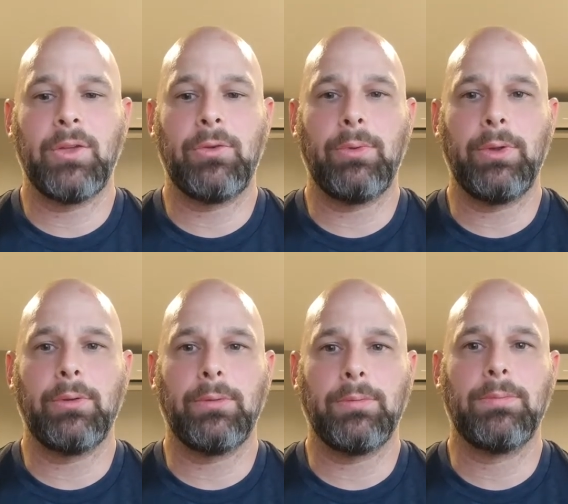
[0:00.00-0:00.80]
it's a
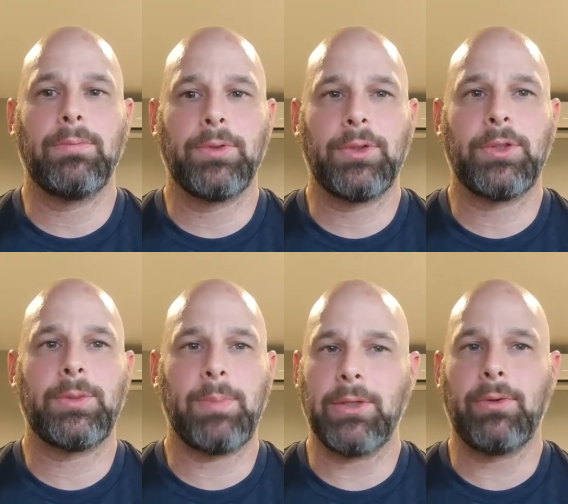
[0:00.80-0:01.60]
real
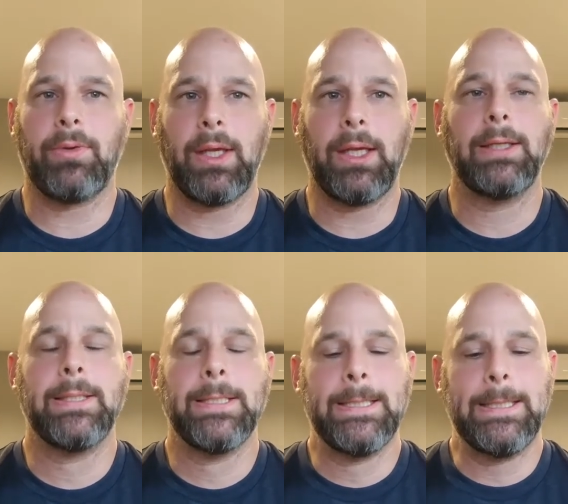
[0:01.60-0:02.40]
special thing
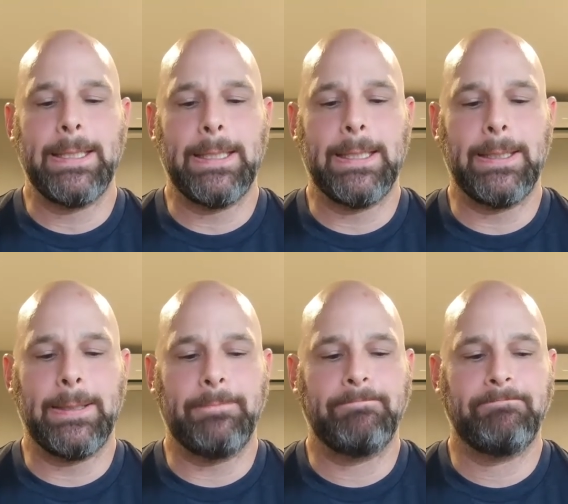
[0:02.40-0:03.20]

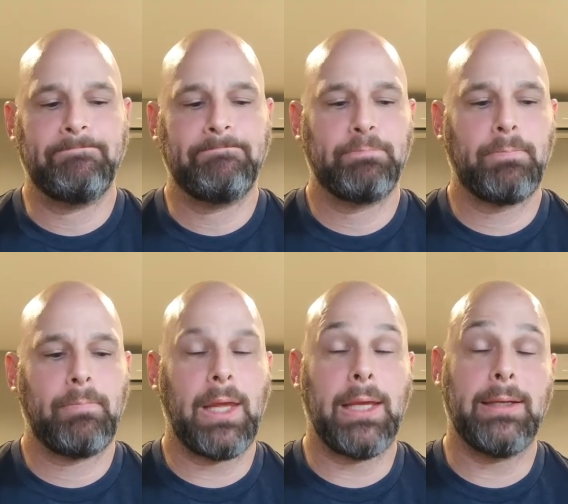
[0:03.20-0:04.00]
um,
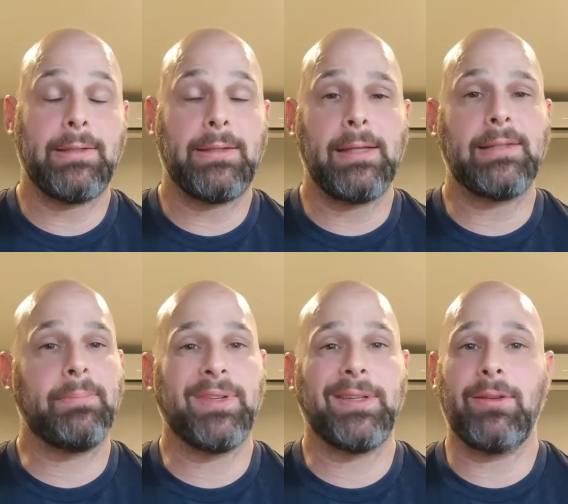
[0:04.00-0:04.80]
and it's not
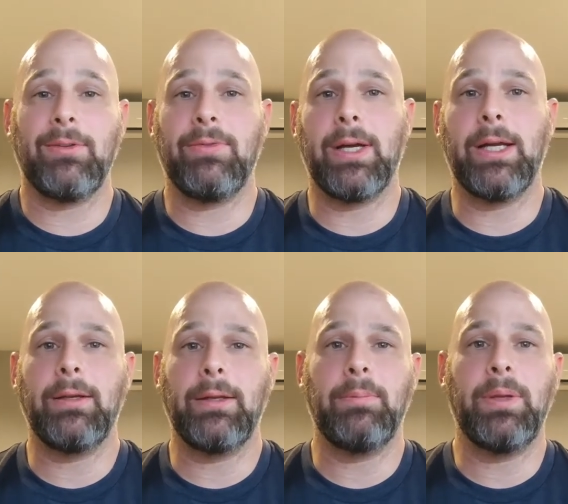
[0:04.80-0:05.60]
something that you
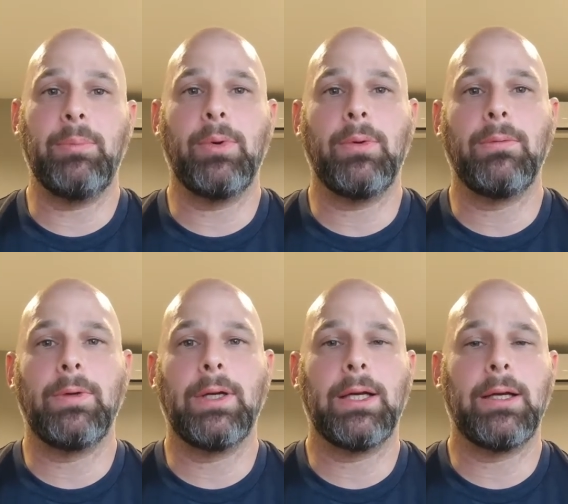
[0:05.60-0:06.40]
find in people
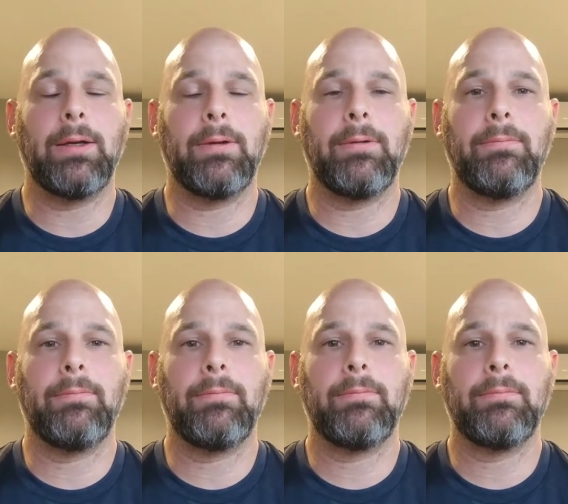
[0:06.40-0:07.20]
uh,
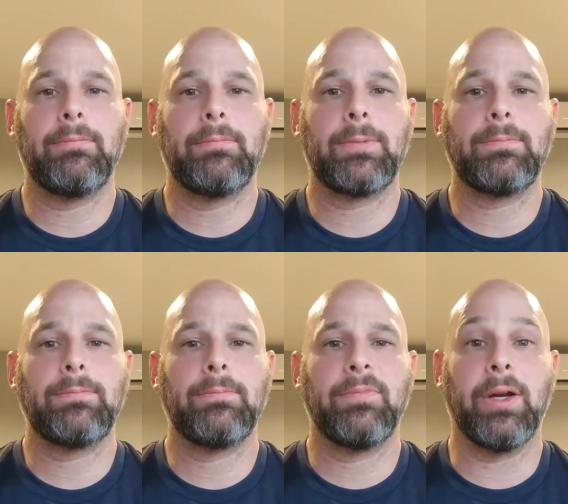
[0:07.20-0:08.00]

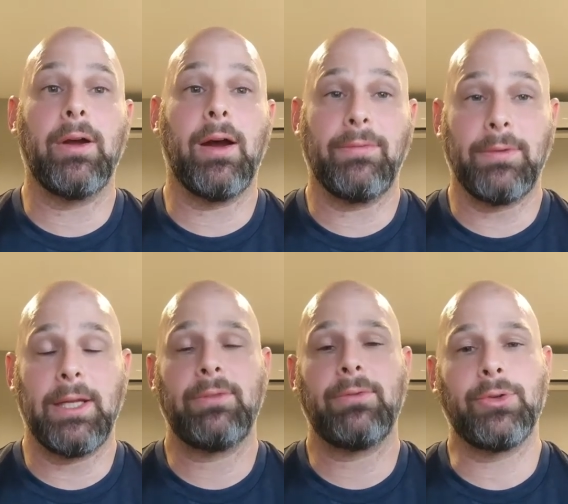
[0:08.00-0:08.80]
very often
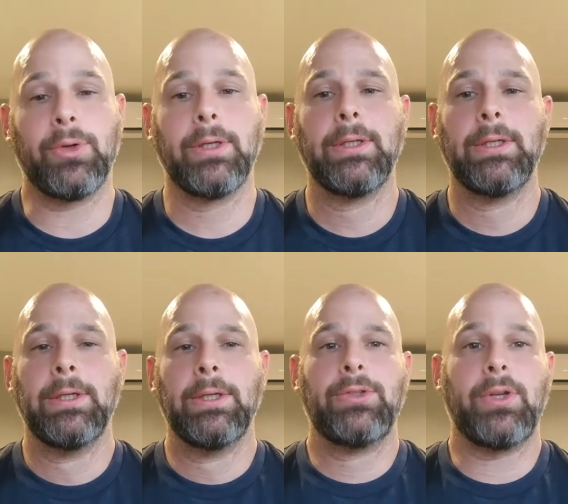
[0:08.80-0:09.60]
that's for sure
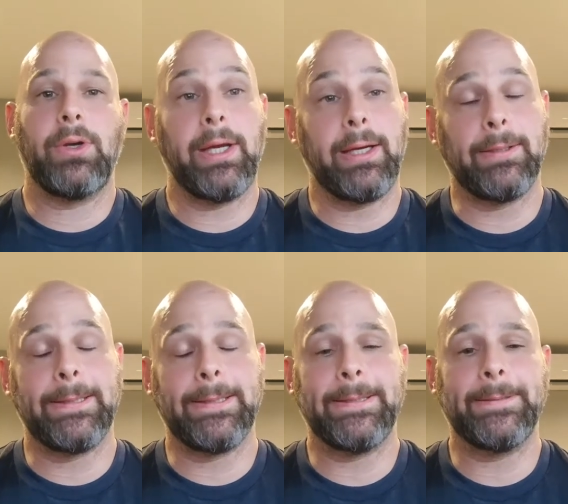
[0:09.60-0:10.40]
so yeah
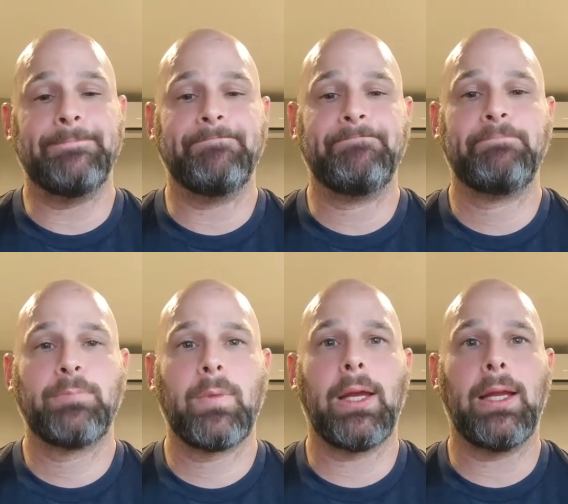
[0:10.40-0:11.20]
um,
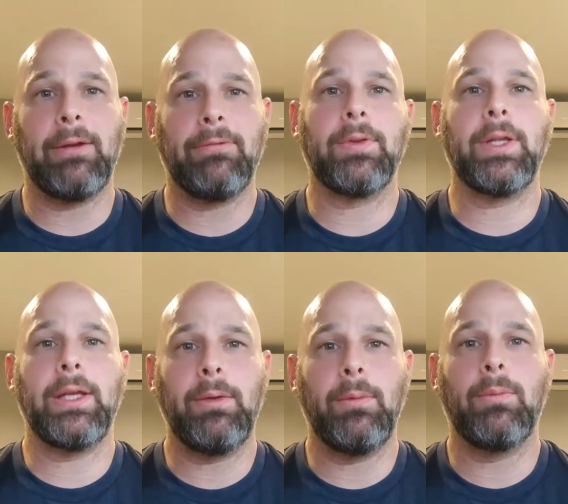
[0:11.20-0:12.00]
I
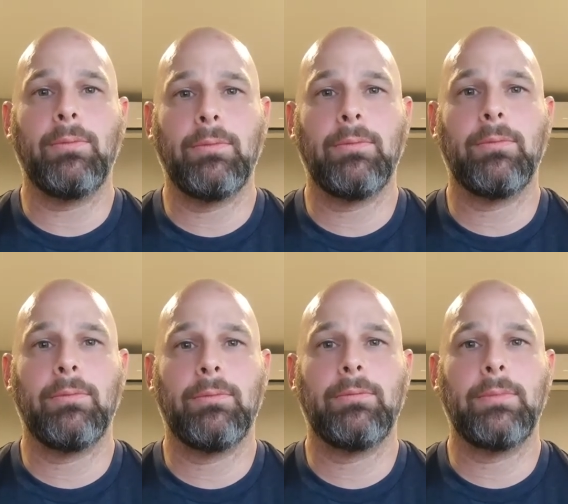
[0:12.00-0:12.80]
definitely
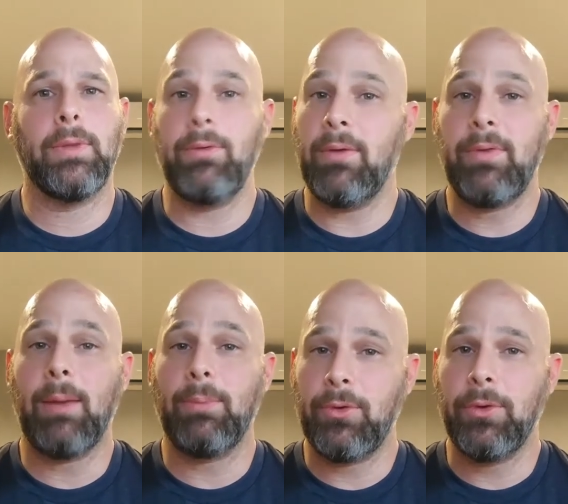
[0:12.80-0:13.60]
if you have
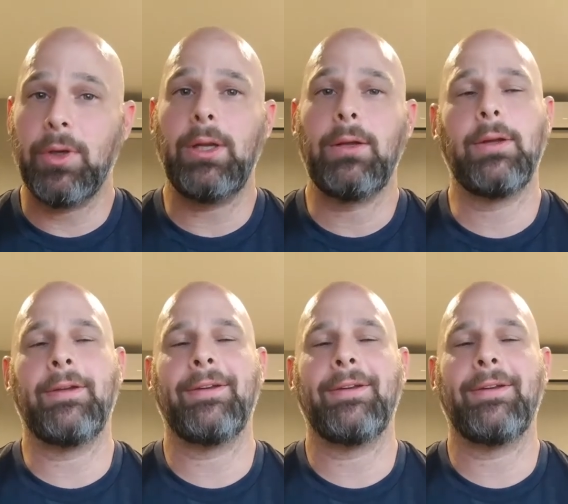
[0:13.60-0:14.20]
the opportunity